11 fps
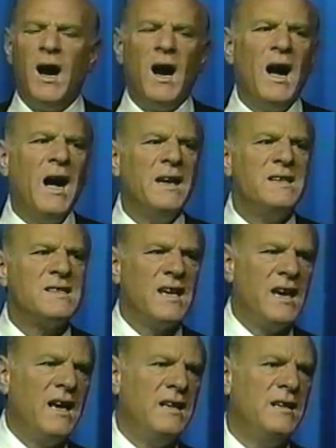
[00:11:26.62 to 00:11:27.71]
I
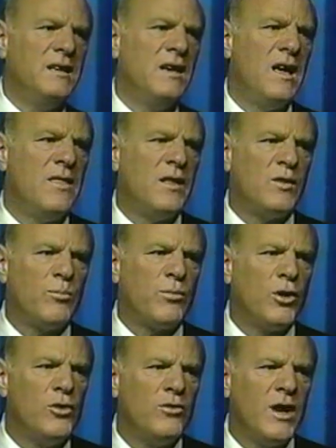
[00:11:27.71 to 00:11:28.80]
say that the
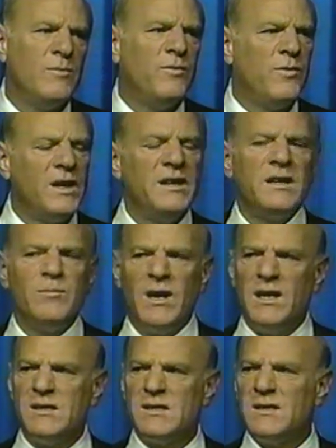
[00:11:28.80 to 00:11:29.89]
program funding
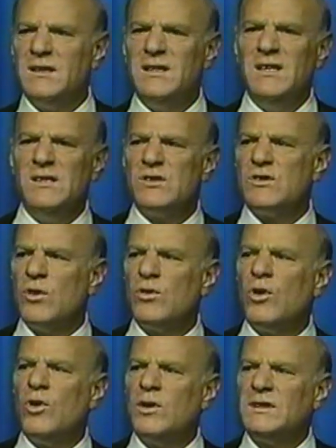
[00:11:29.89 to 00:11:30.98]
base that these
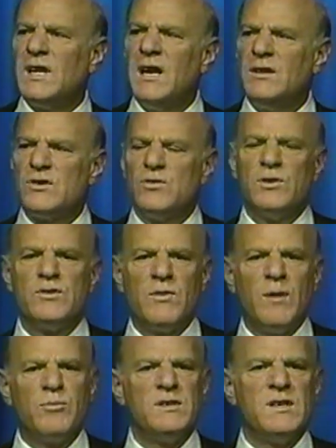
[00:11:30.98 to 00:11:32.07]
so-called dinosaurs
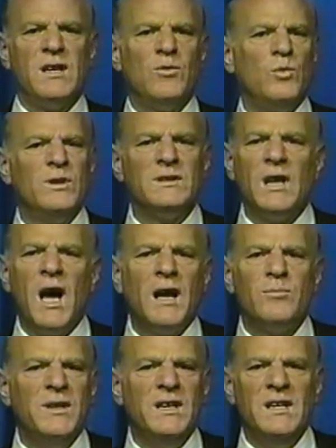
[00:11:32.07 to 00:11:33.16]
represent will
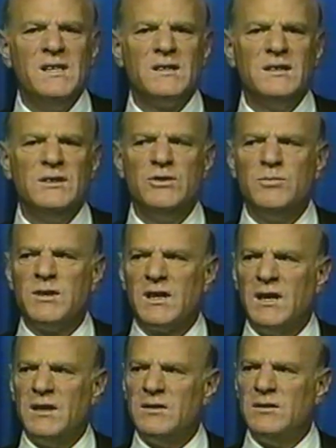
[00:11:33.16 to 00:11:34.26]
not be easily
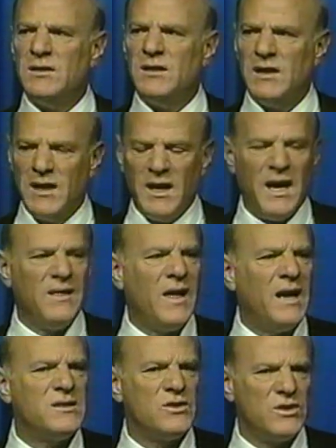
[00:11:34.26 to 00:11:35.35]
duplicated. And
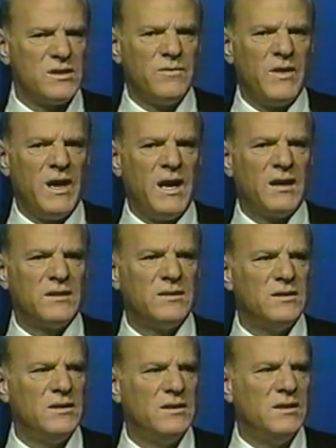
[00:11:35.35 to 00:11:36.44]
that's just a fact.
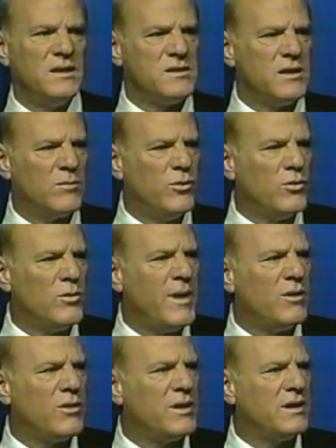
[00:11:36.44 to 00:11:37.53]
It's not
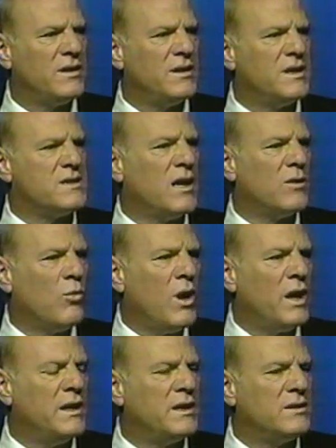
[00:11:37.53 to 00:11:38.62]
poor-mouthing, it's not
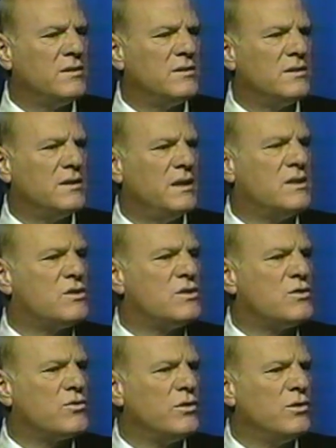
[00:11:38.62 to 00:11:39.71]
whining, it's
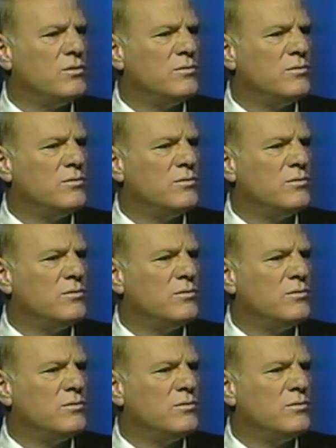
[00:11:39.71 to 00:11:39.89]
just true.